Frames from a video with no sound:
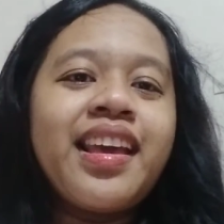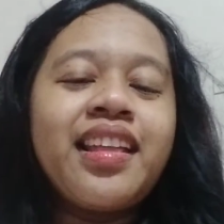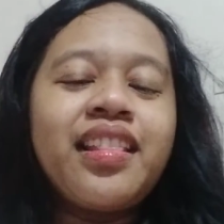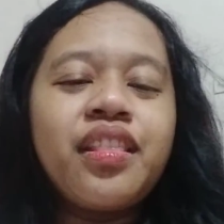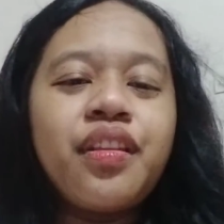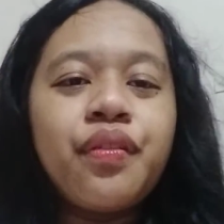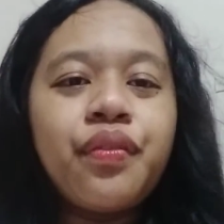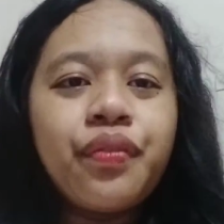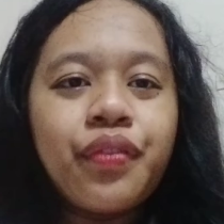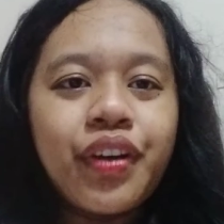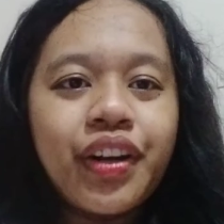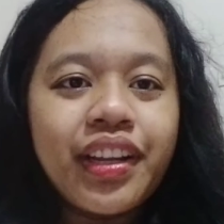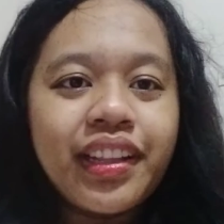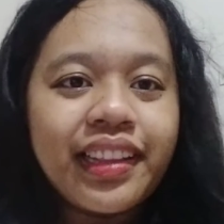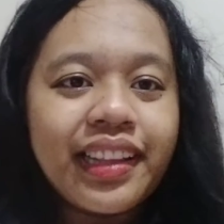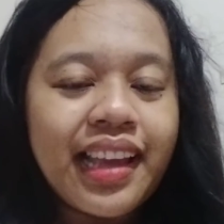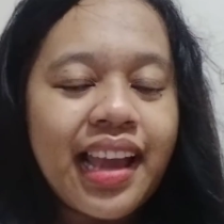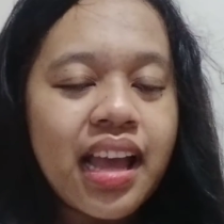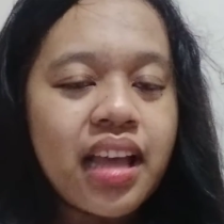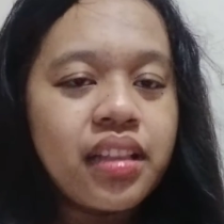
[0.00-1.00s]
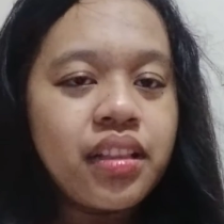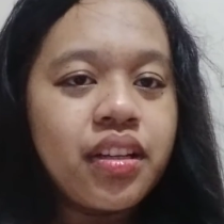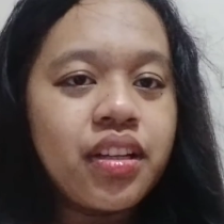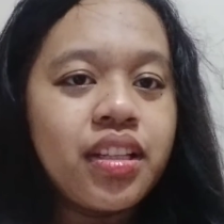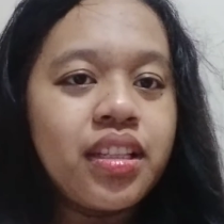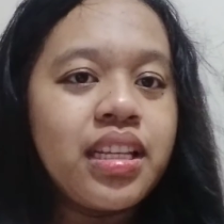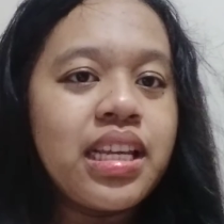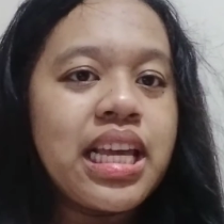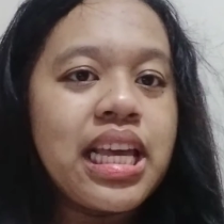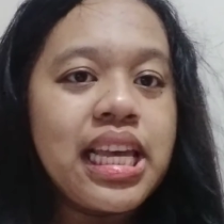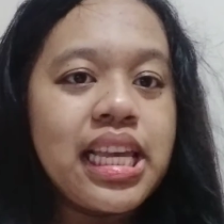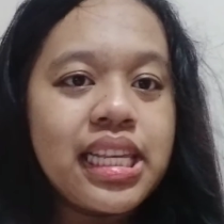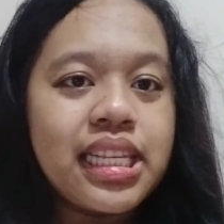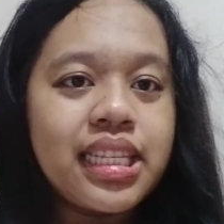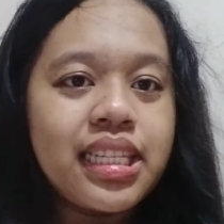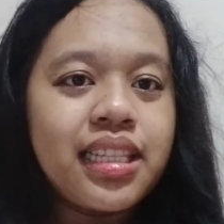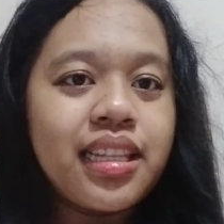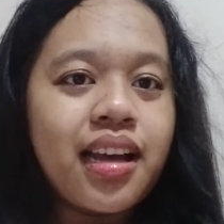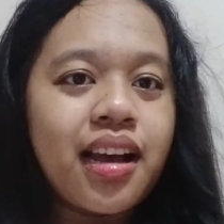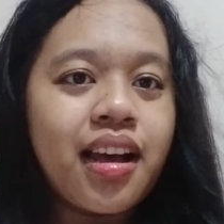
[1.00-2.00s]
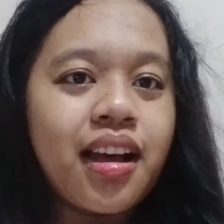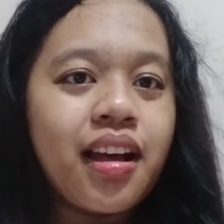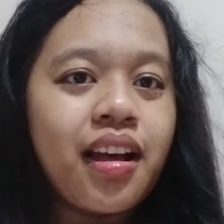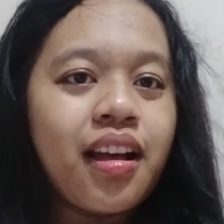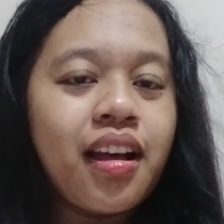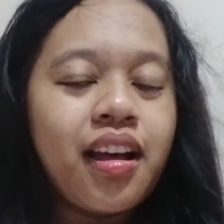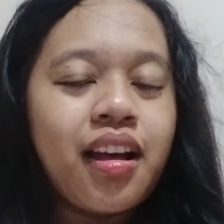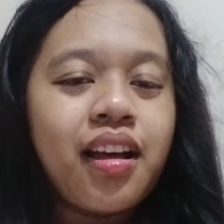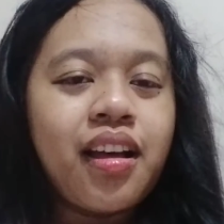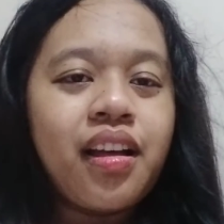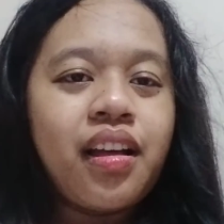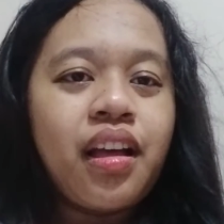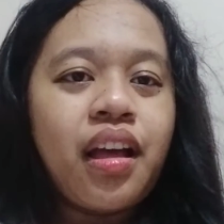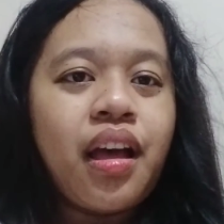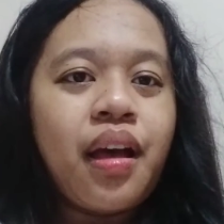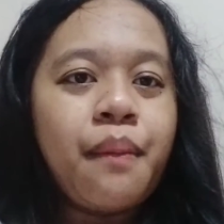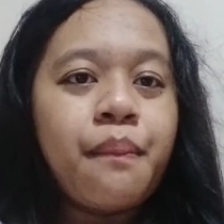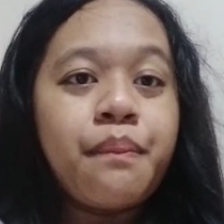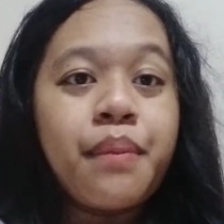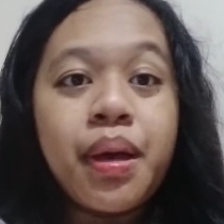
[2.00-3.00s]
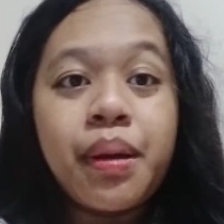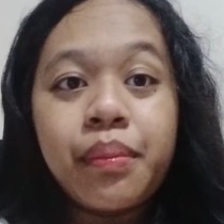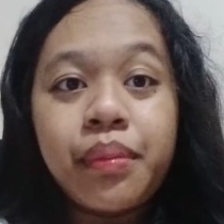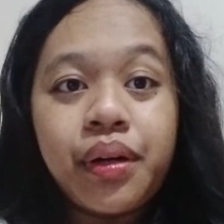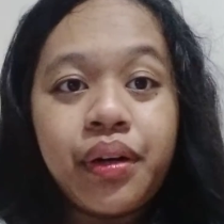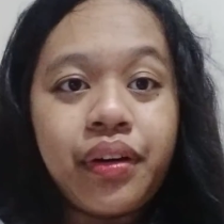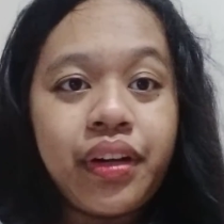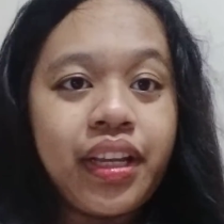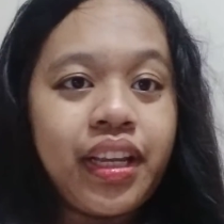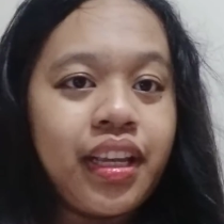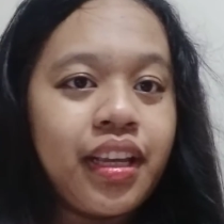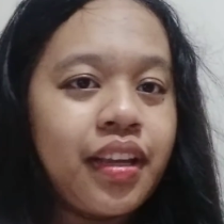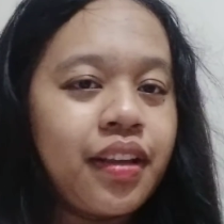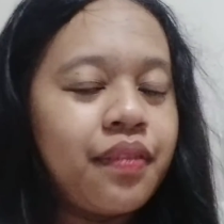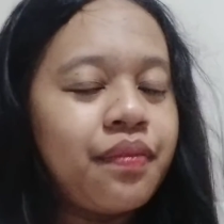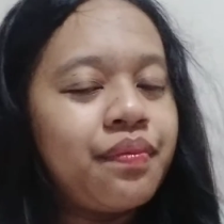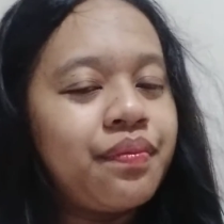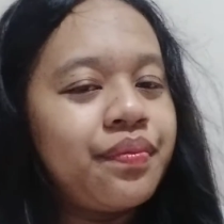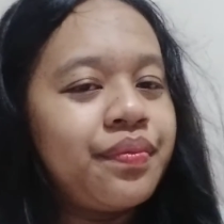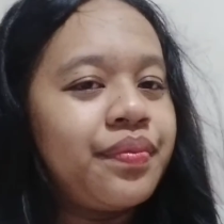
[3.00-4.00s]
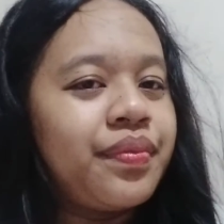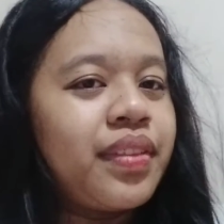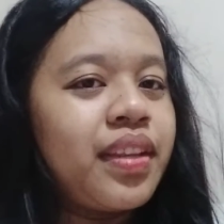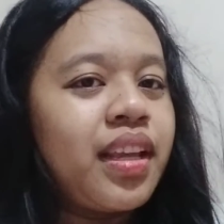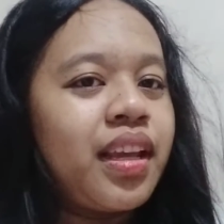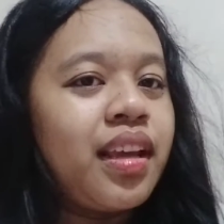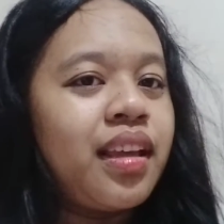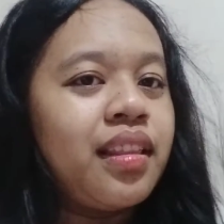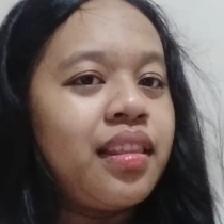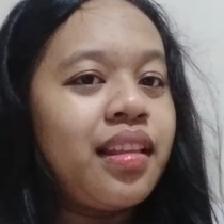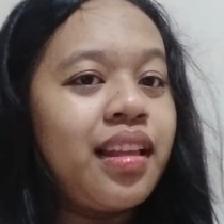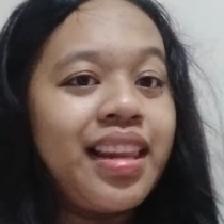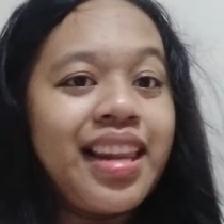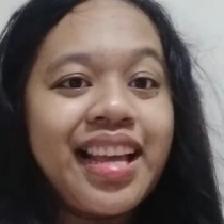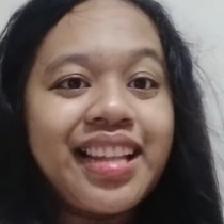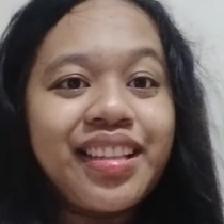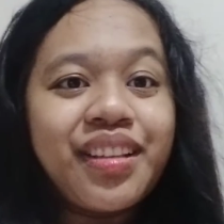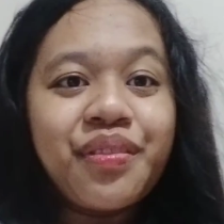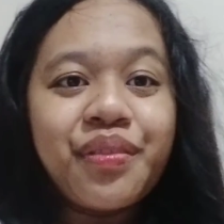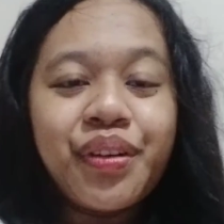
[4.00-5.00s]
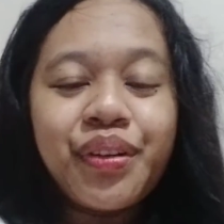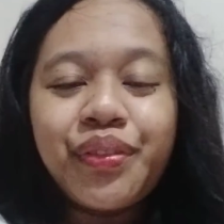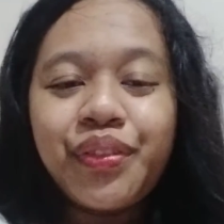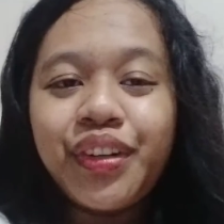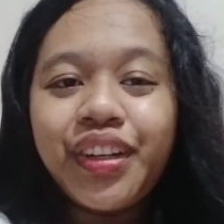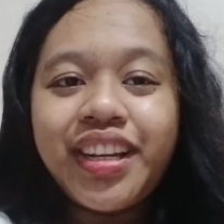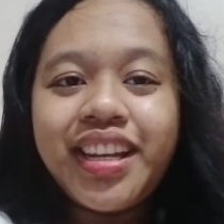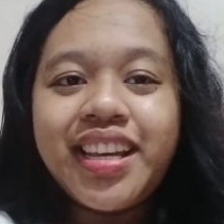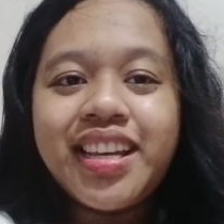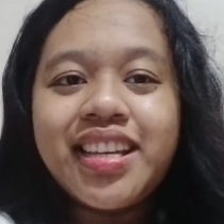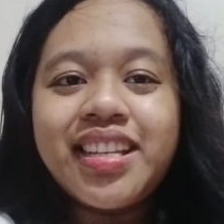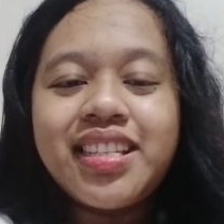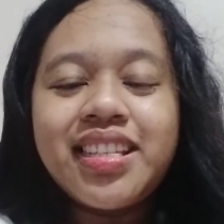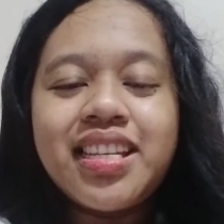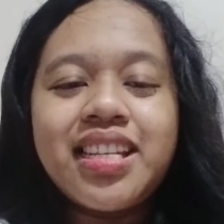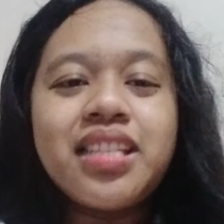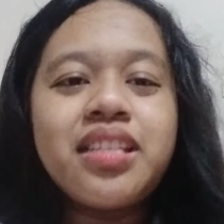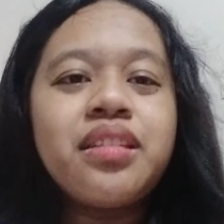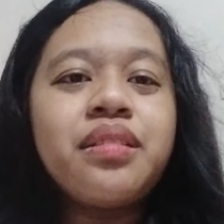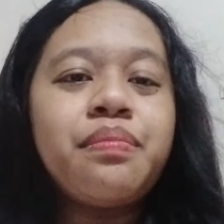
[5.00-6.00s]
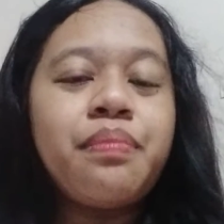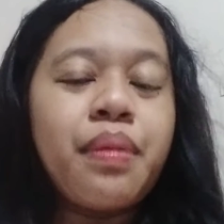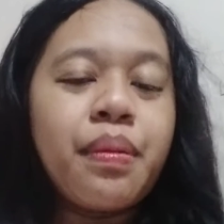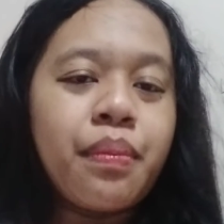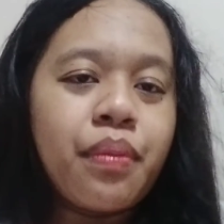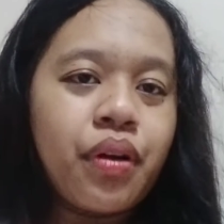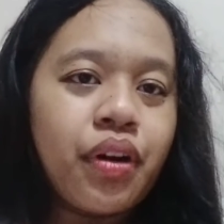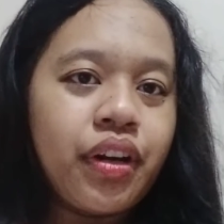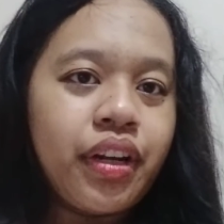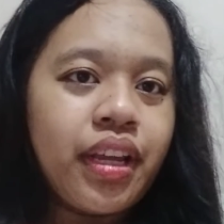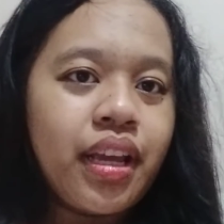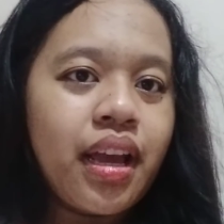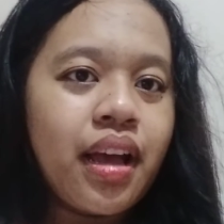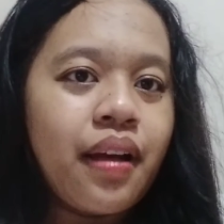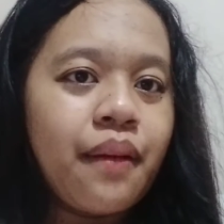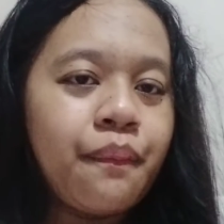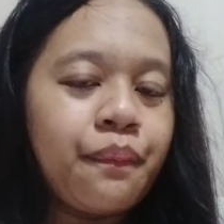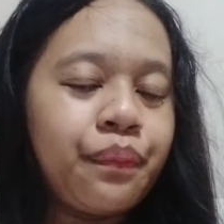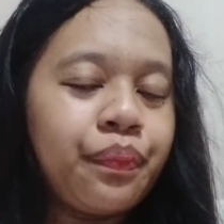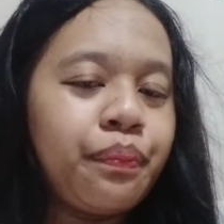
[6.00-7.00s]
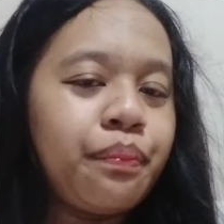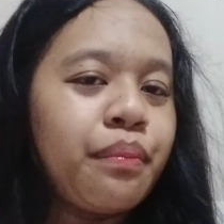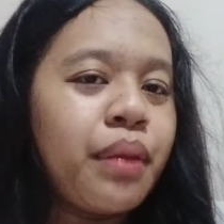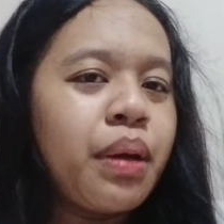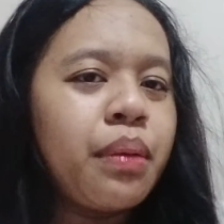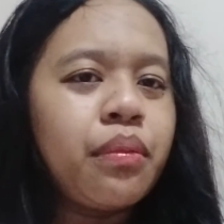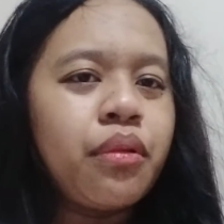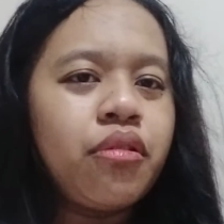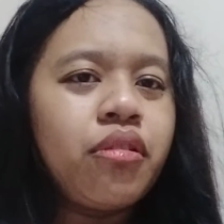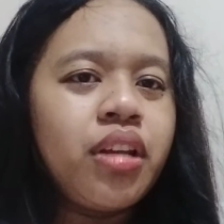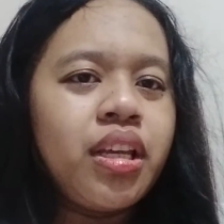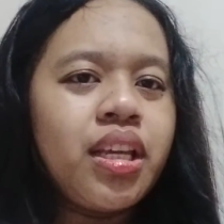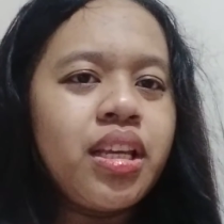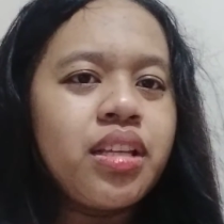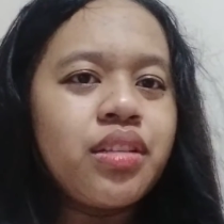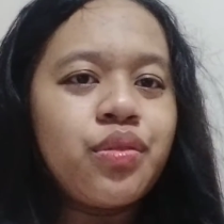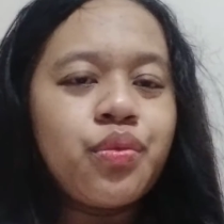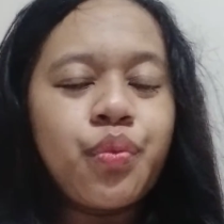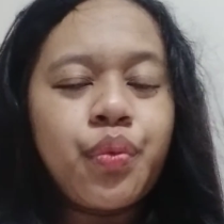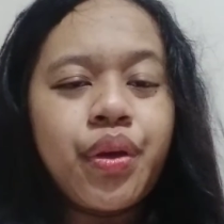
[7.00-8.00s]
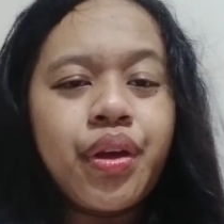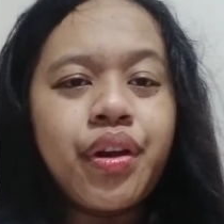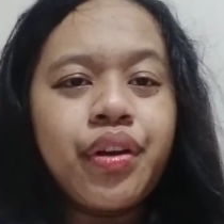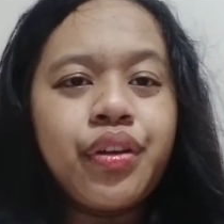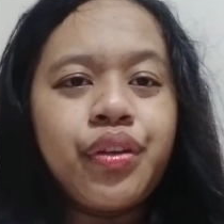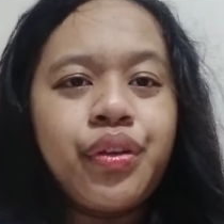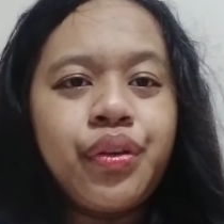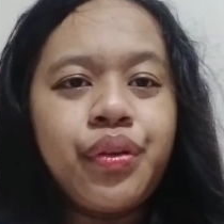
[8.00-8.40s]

The fourth canon is the memory. The Latin word for this is memoria. Memory is where